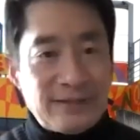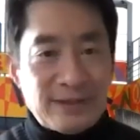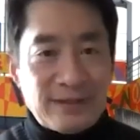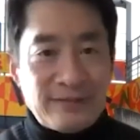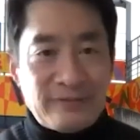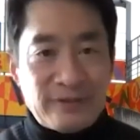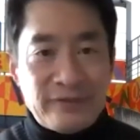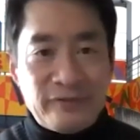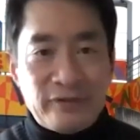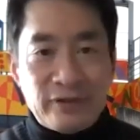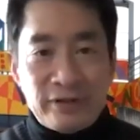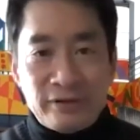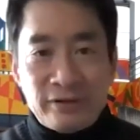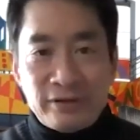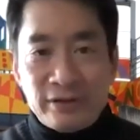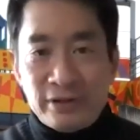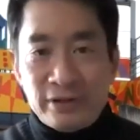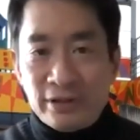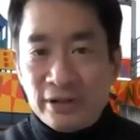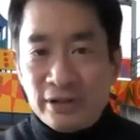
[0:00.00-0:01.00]

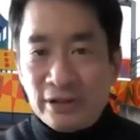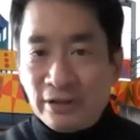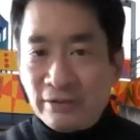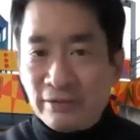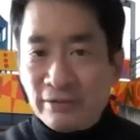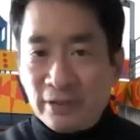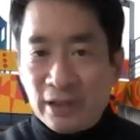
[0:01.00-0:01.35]
You